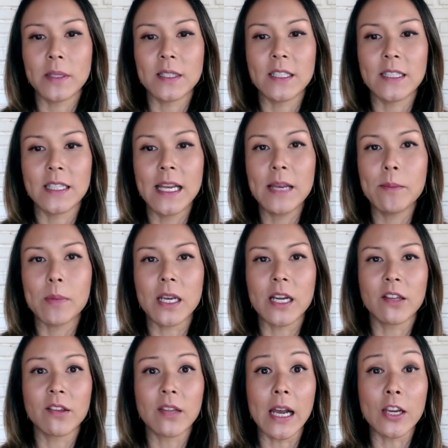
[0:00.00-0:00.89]
today
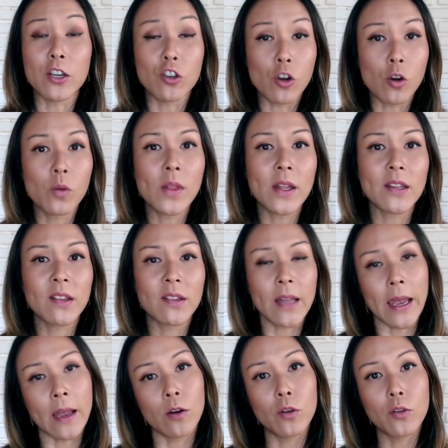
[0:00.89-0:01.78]
because I know that
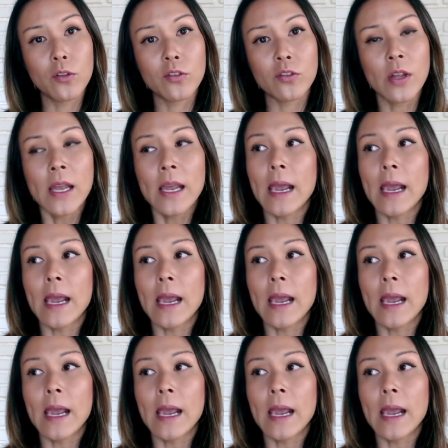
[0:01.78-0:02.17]
sales